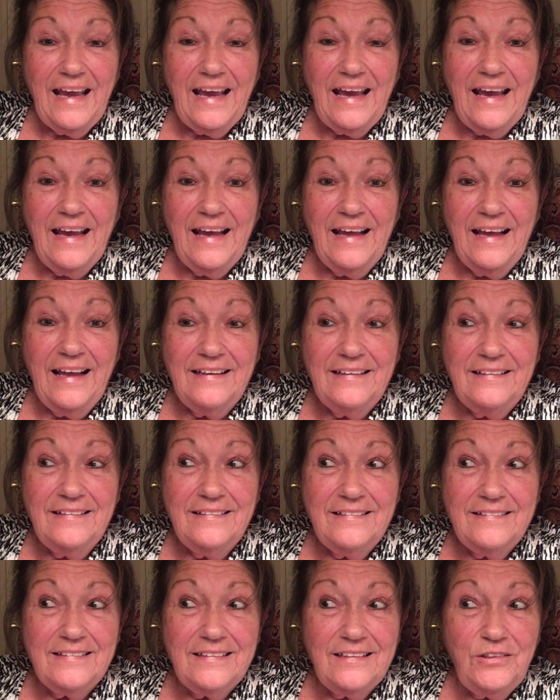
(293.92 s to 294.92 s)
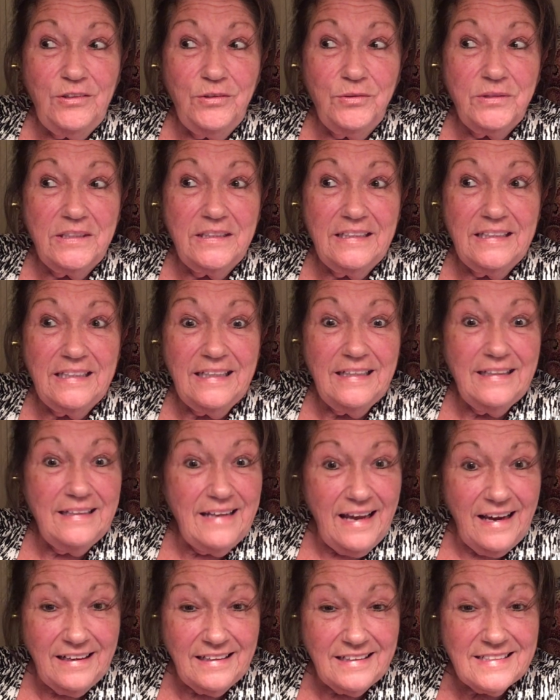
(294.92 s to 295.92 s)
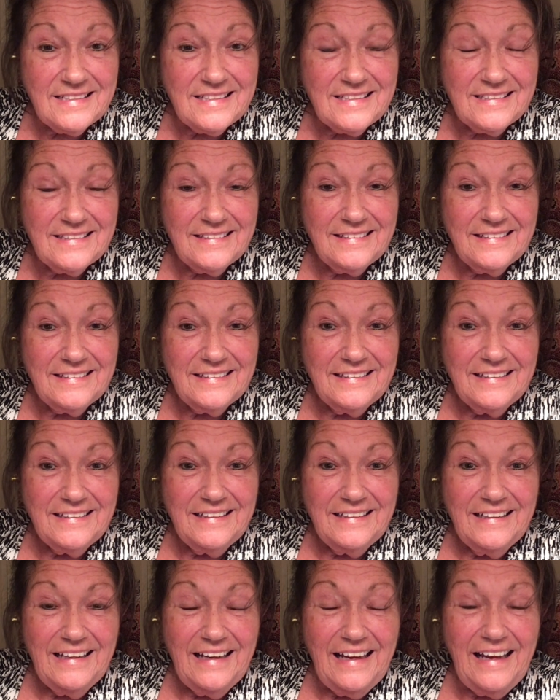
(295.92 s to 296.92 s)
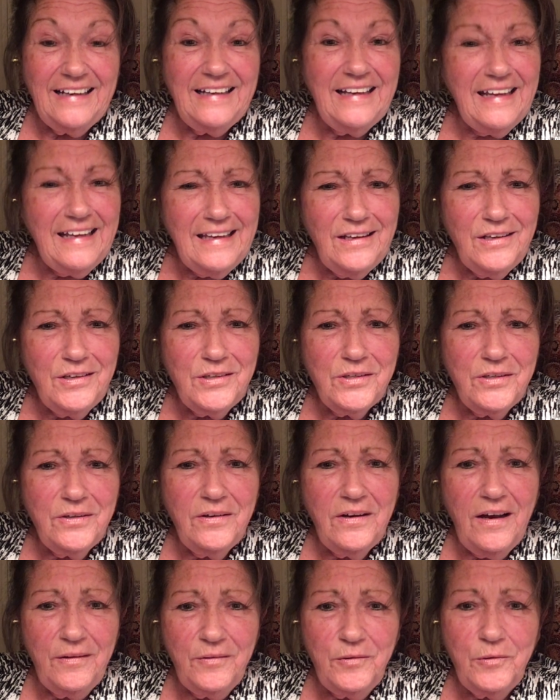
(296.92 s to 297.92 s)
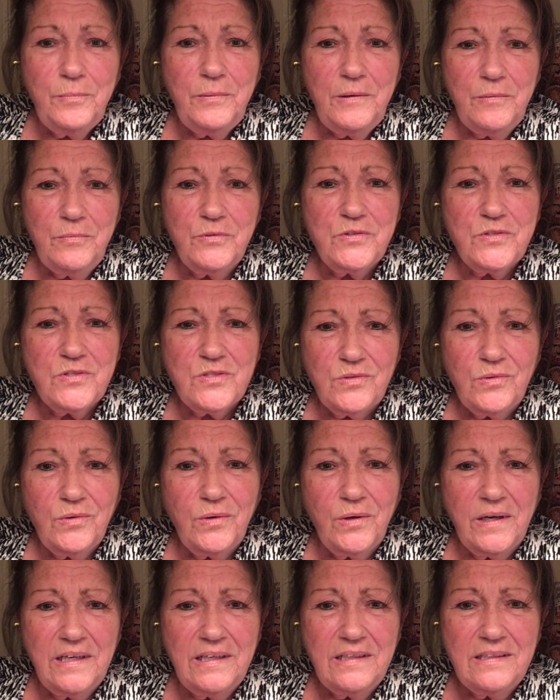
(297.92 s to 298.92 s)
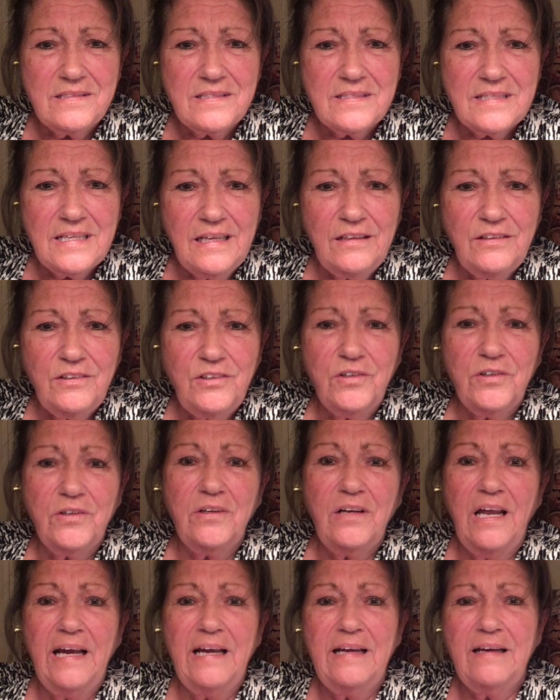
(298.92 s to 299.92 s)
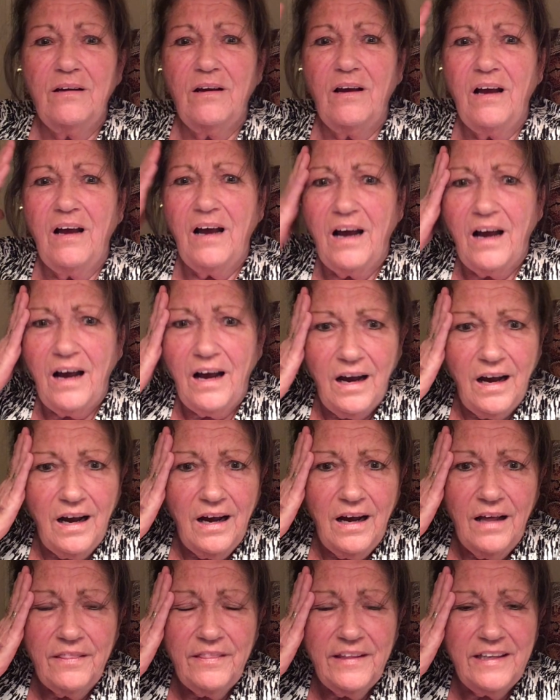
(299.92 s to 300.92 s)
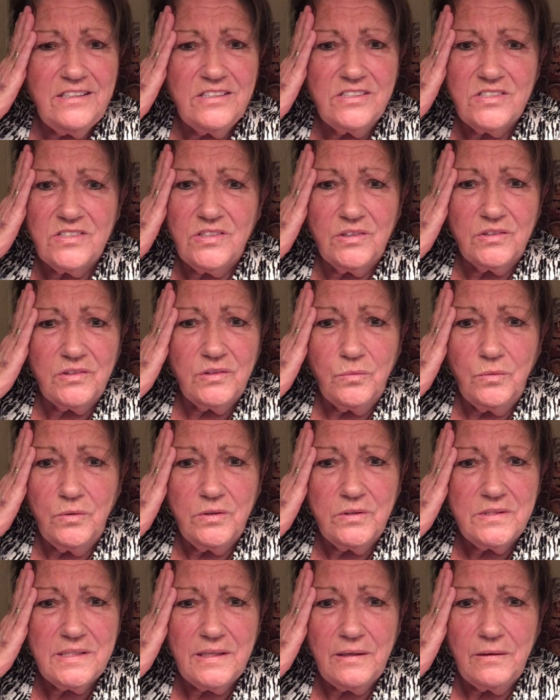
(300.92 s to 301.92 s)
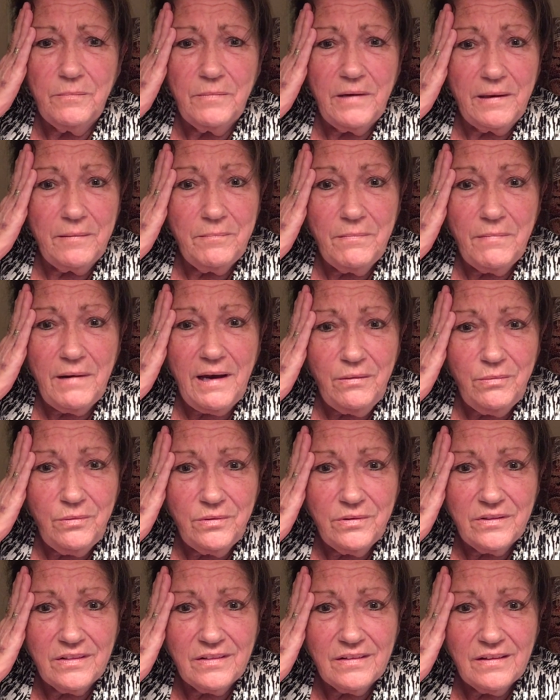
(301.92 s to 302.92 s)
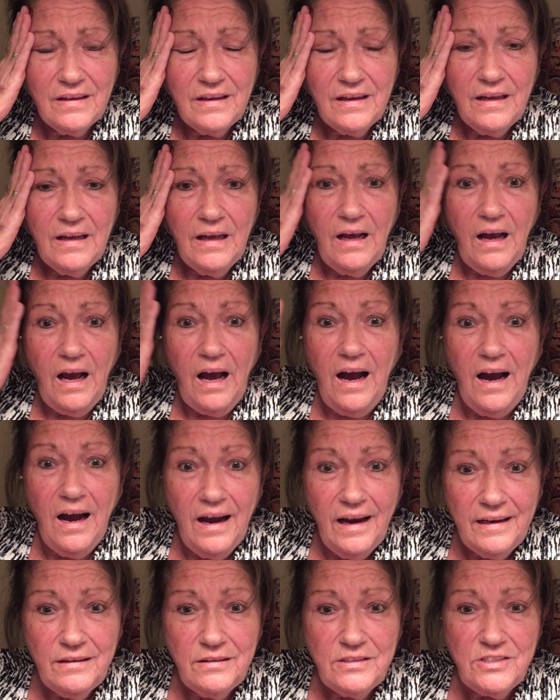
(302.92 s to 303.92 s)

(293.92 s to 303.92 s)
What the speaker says: and you can connect and hear other people's stories, and you're like, they just took the words out of my mouth. I